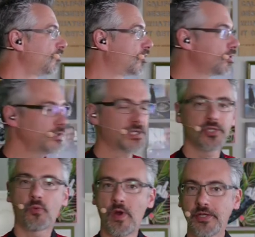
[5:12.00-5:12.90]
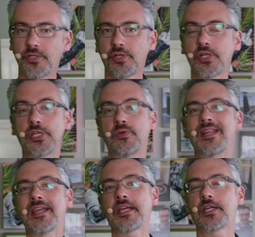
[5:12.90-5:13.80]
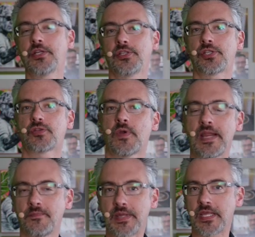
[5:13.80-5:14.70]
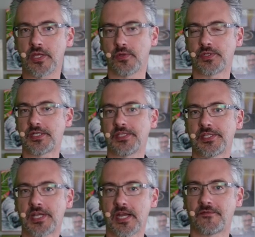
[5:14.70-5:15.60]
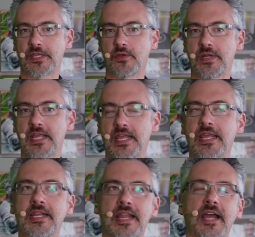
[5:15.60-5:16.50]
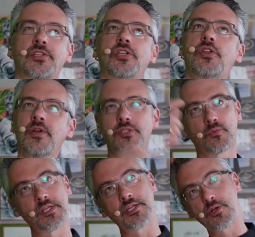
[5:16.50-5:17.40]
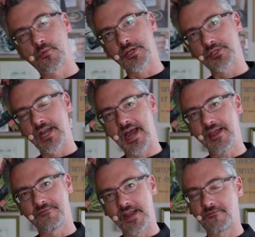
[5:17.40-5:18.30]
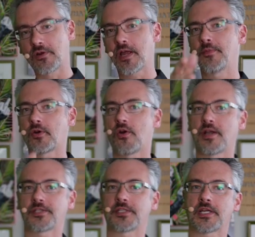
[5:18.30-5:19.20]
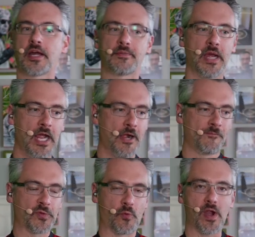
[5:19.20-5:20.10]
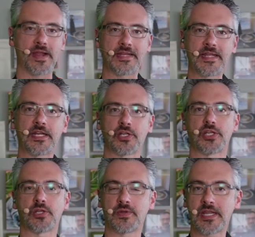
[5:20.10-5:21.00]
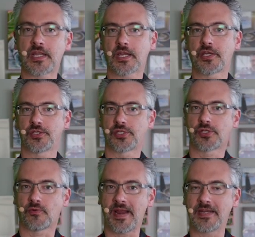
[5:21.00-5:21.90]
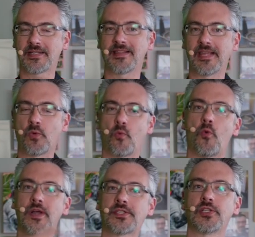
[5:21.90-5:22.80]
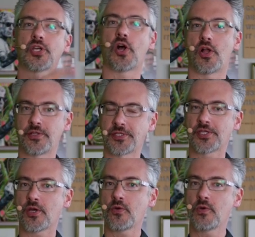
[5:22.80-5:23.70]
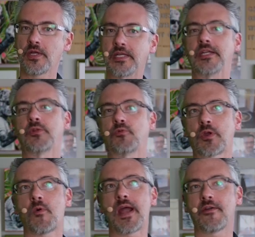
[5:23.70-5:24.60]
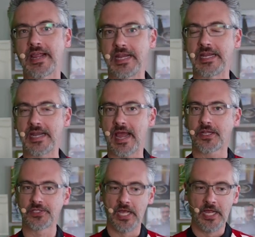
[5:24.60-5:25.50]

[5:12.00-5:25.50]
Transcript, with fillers: Dru says, when should a unique constraint be used instead of a unique index? You know, that's a really good question. I have never come across a time where I needed a unique constraint that wasn't also requiring an index.